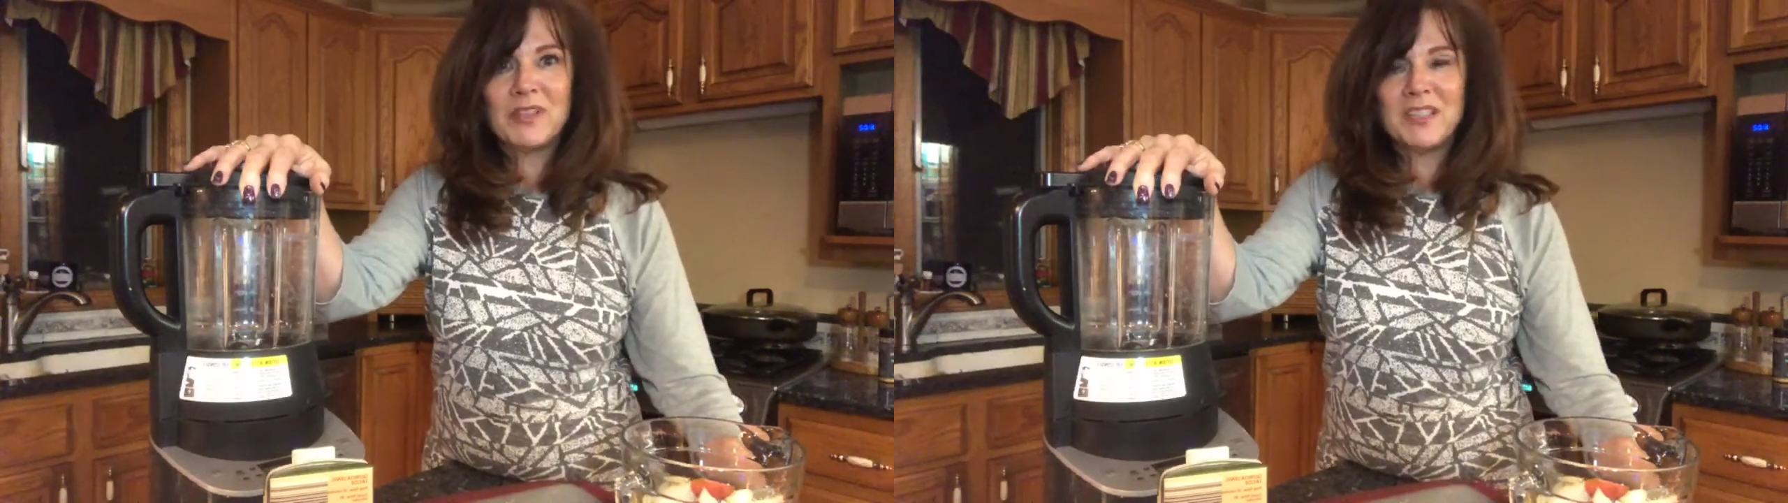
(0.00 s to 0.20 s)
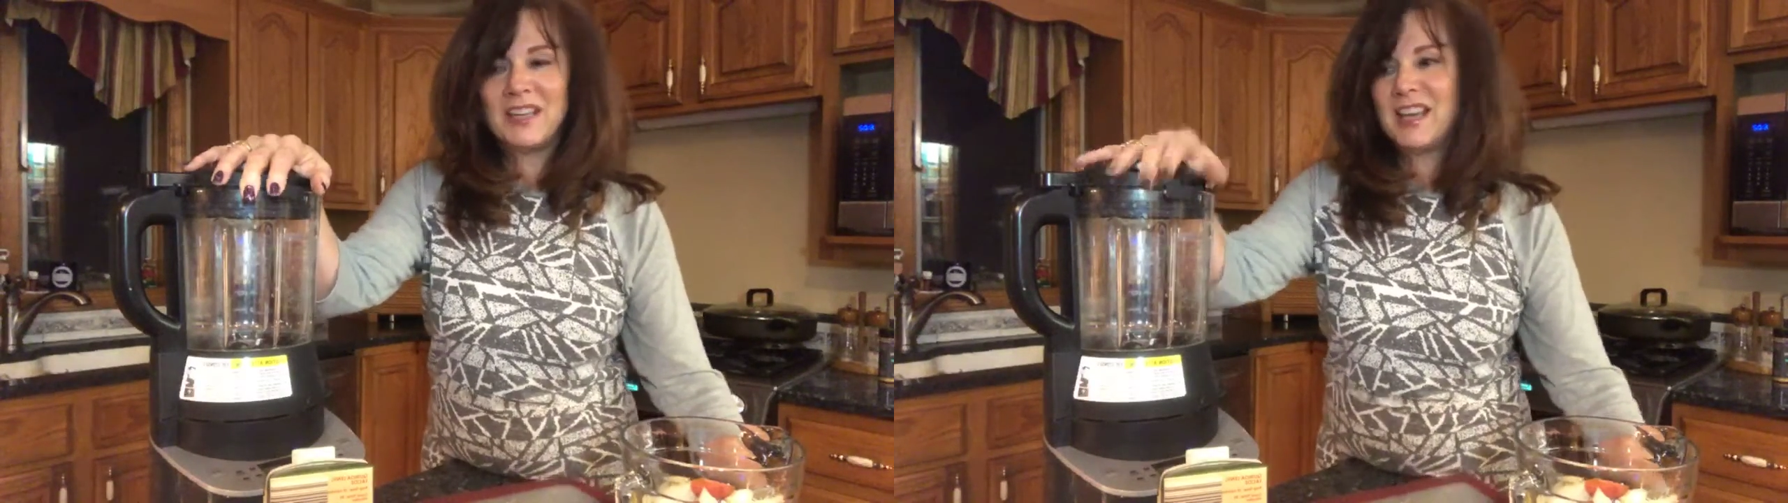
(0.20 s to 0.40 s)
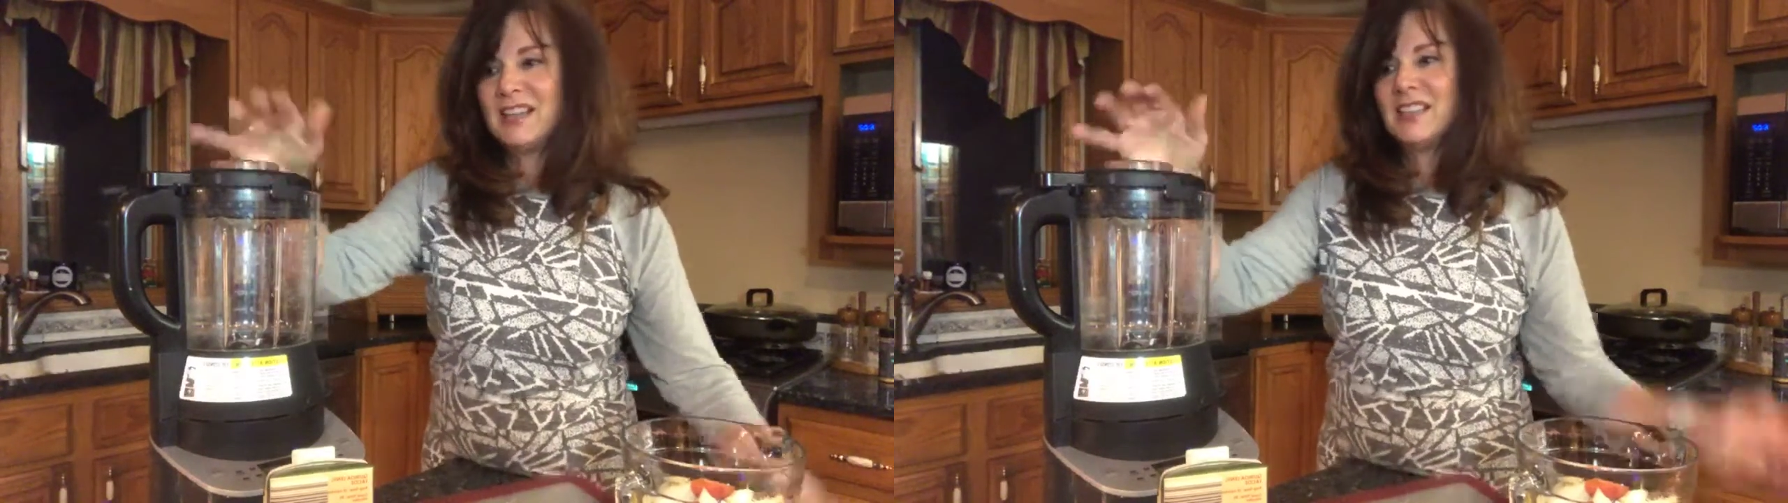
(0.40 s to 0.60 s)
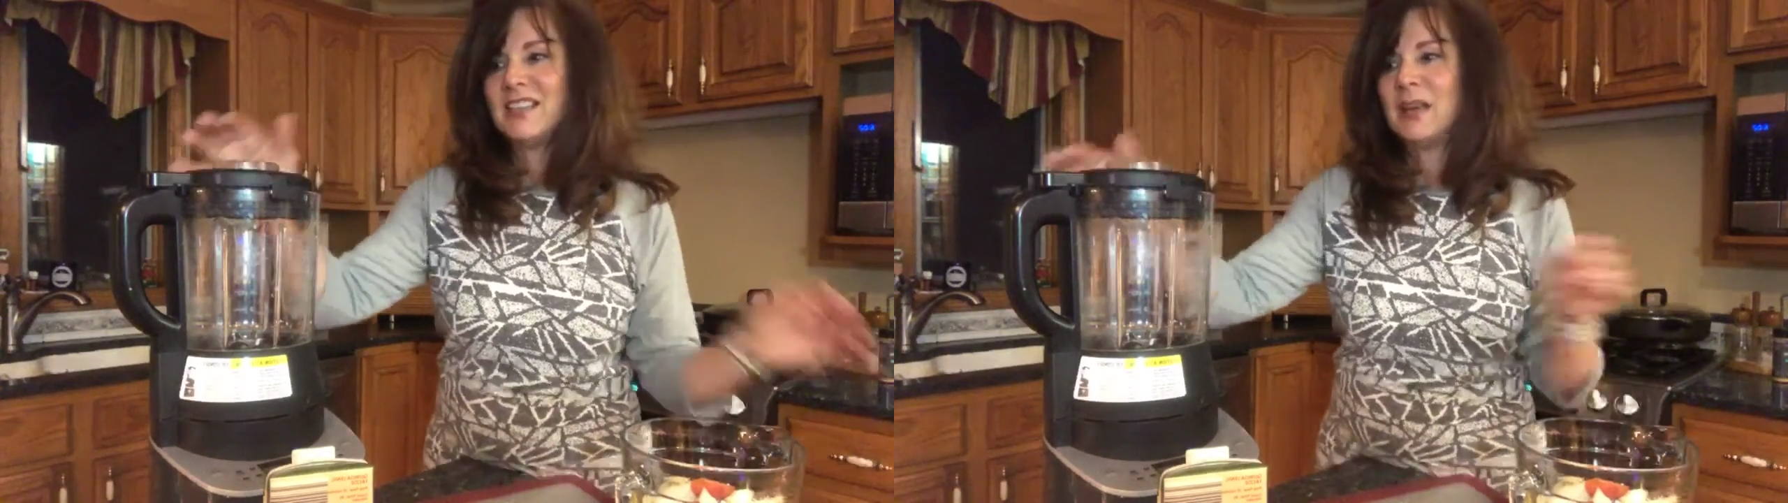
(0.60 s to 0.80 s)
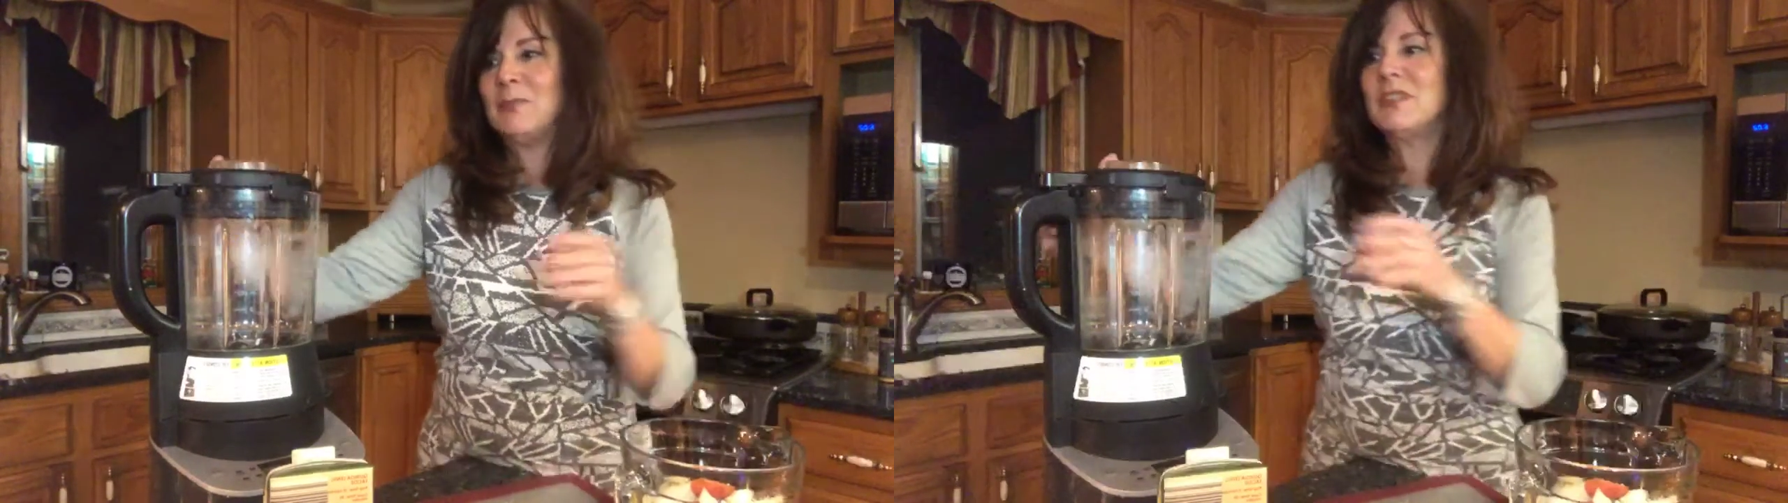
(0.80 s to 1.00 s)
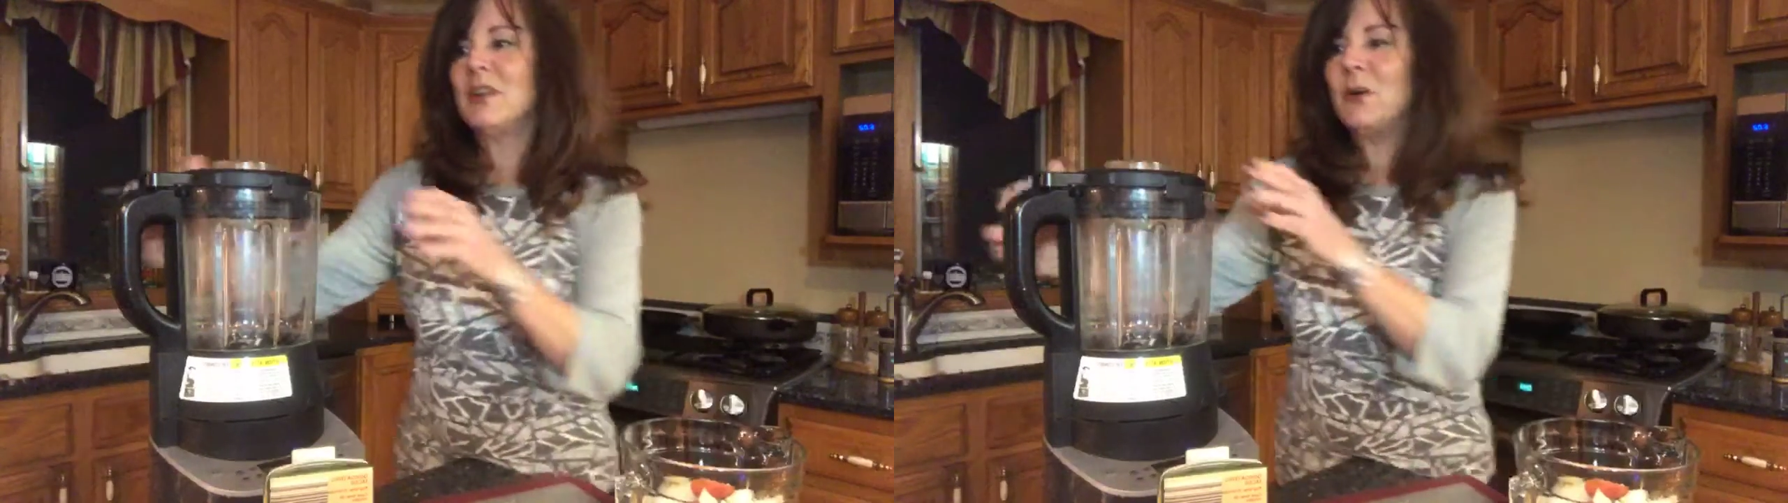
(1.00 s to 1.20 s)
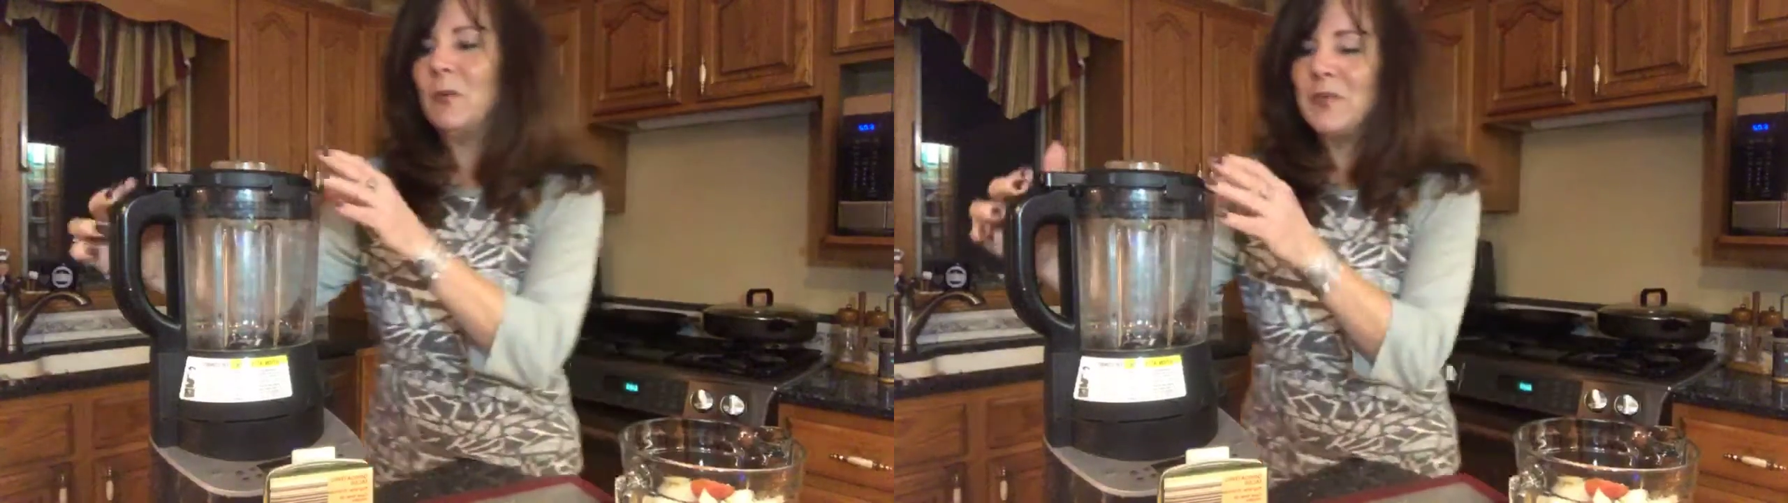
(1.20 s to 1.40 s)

done ahead of time. So